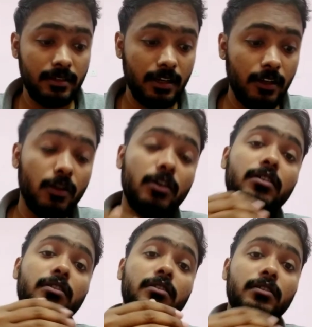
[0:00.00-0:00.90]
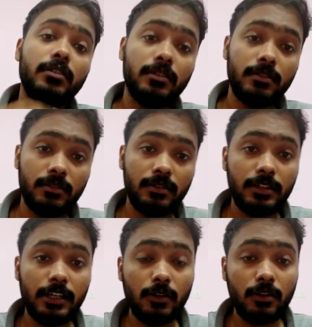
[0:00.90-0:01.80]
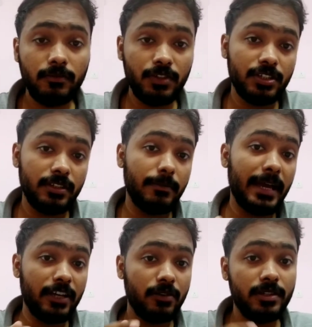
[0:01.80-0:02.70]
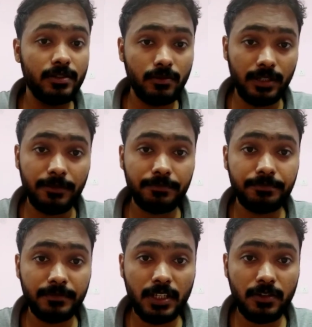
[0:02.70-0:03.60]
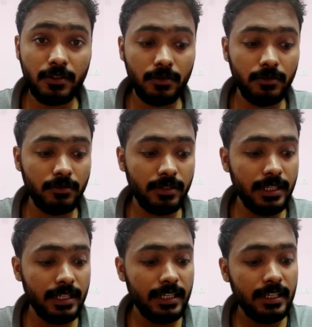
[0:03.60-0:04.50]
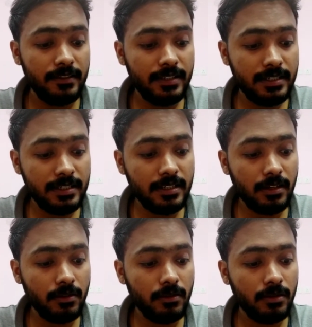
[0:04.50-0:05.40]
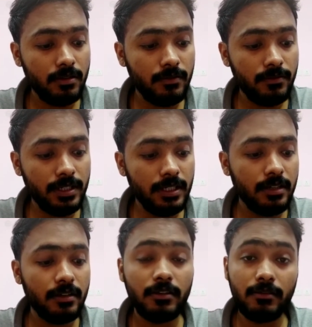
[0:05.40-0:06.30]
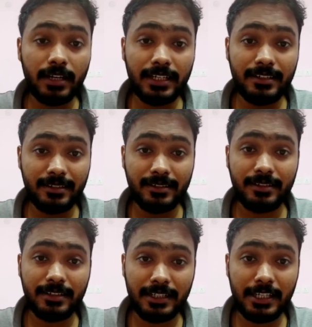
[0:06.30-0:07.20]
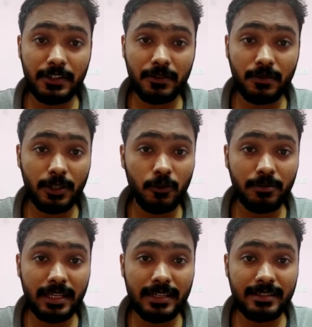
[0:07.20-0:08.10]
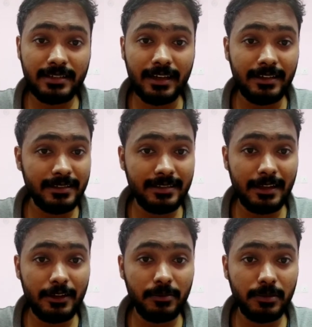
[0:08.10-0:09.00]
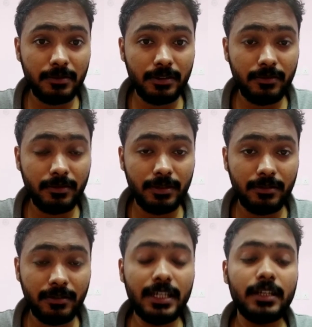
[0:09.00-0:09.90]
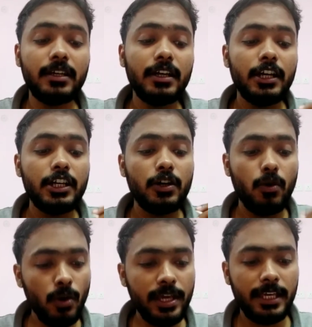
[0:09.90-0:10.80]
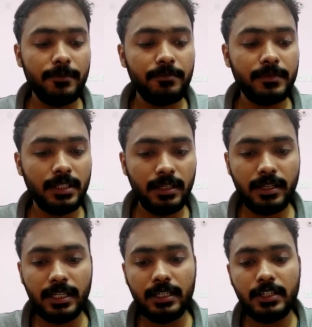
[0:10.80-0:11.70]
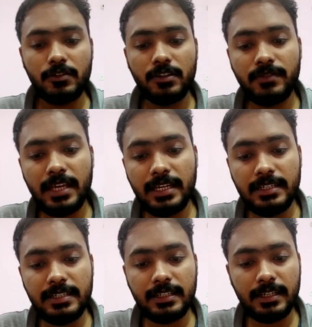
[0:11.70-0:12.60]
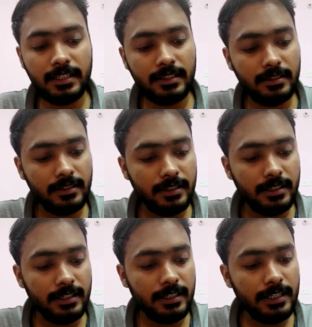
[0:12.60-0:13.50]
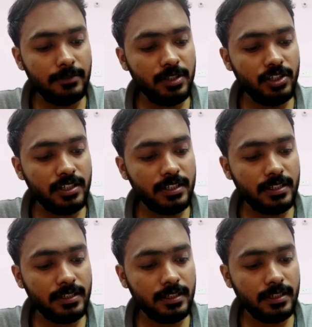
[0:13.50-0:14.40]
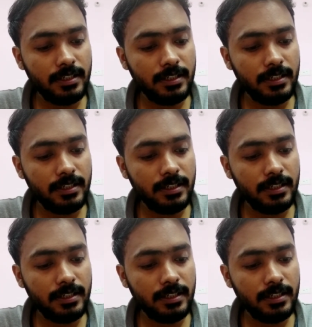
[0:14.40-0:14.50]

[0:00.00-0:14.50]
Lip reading: along which the magnitude is going, yes or no, right? This is how we write it, yes or no? I hope that is understandable to everyone, right? Okay, great. So if that is clear, let me just